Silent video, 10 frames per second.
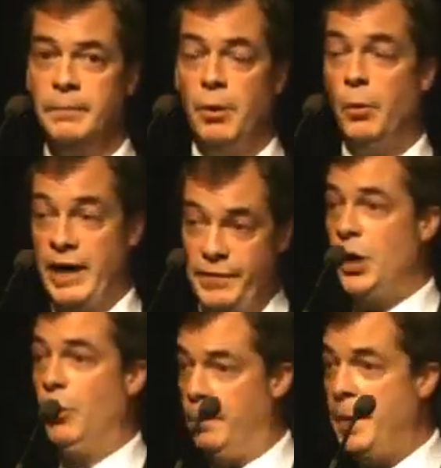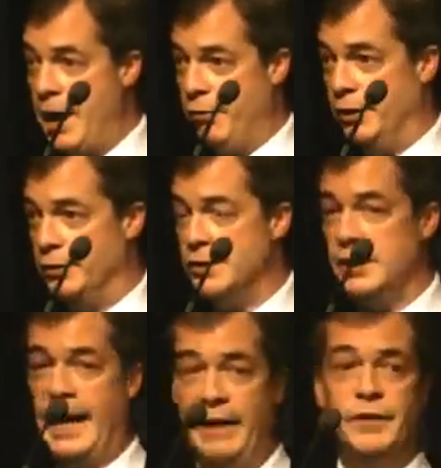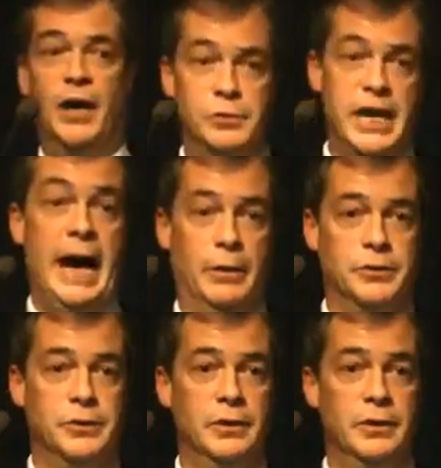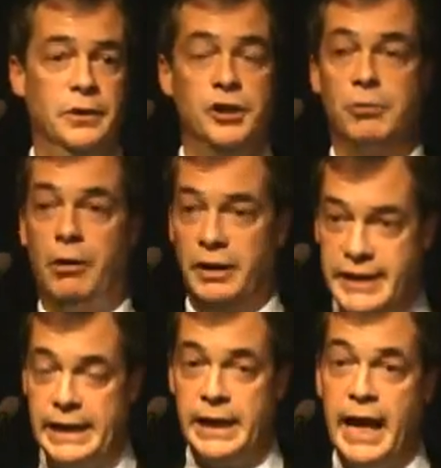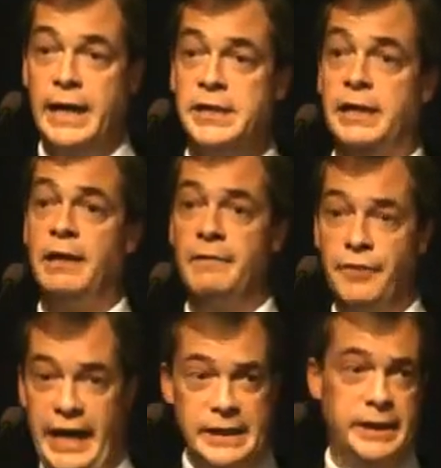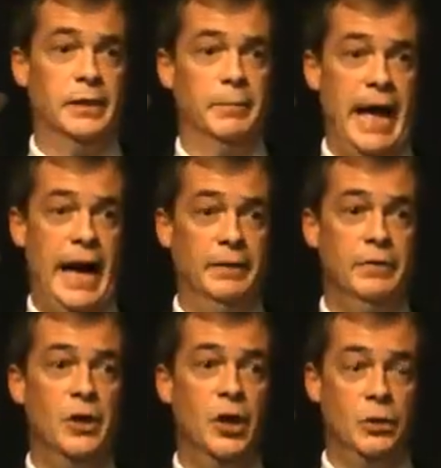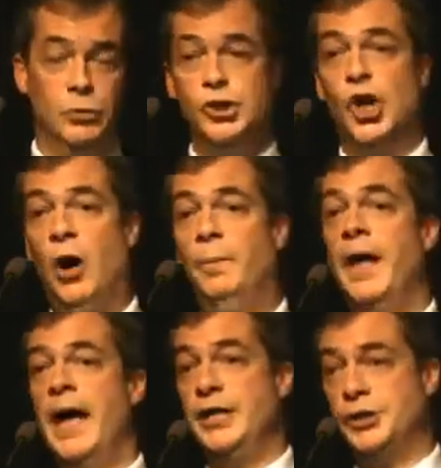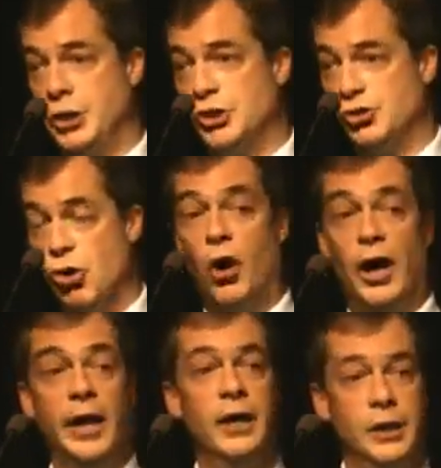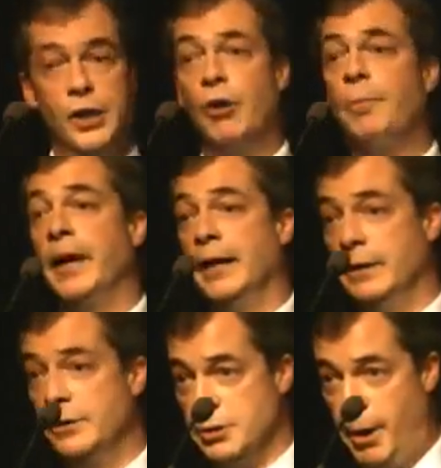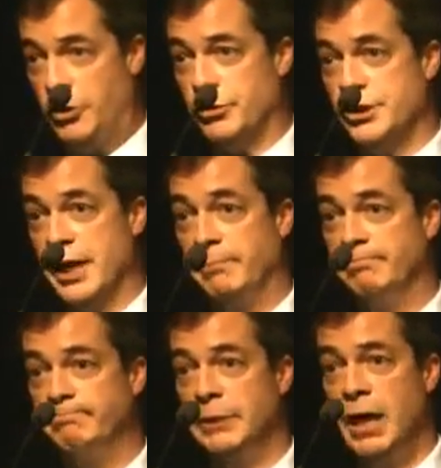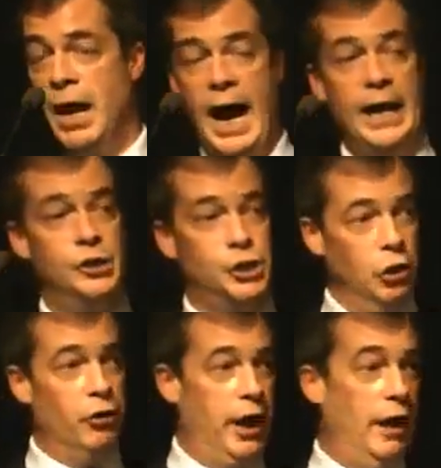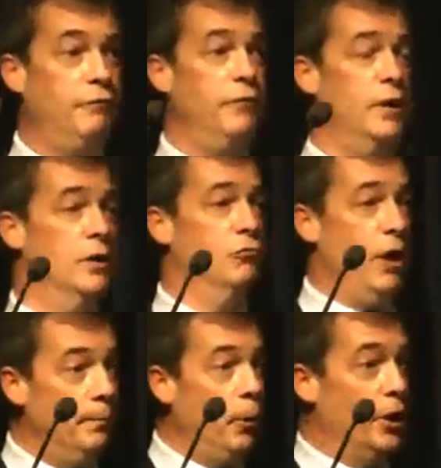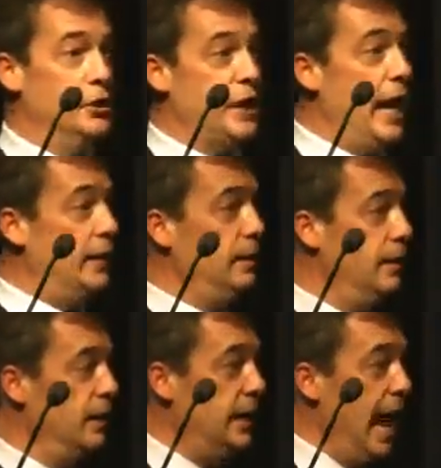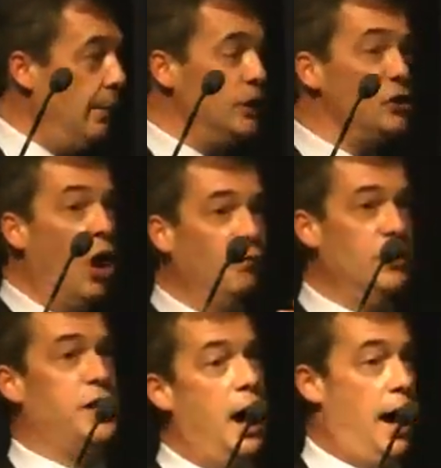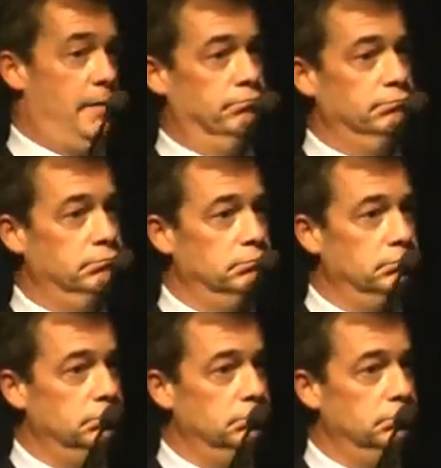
but whatever your appearance, I have no doubt that you are a dedicated, fanatical man whose job is to destroy European democracy. And sure enough, Rompuy said, now is not the time.